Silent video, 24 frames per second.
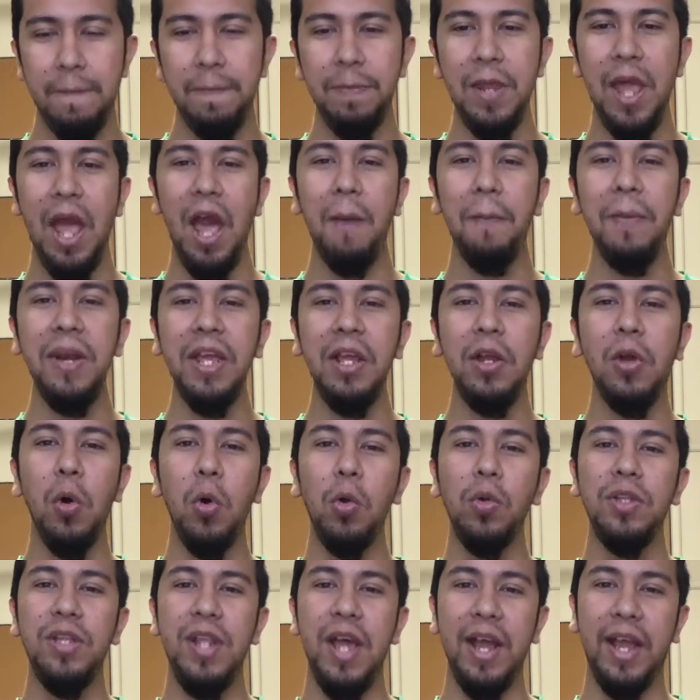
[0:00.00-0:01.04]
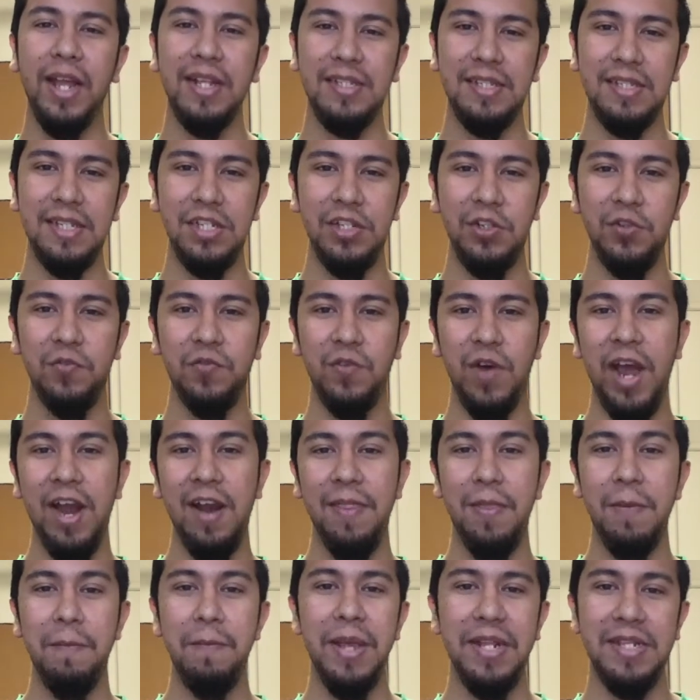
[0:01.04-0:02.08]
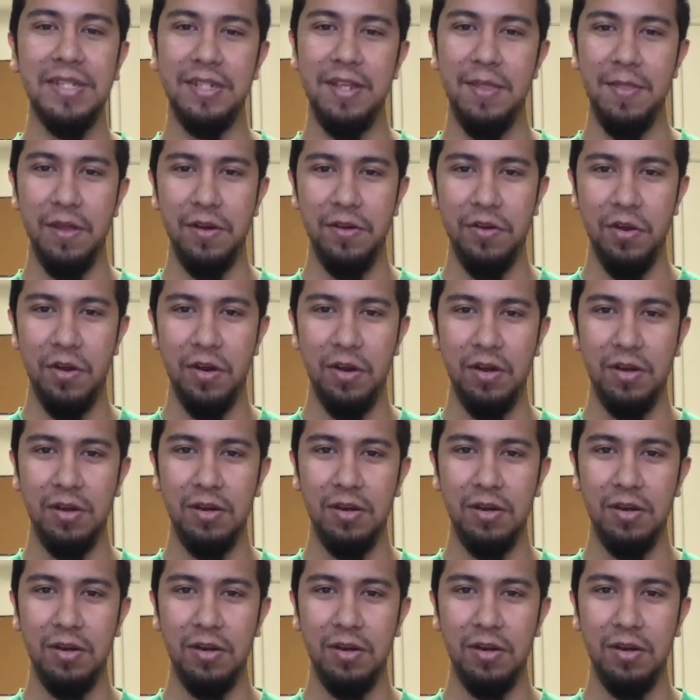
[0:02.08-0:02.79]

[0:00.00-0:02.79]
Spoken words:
How many gold nuggets did you find in the midst of the dirt?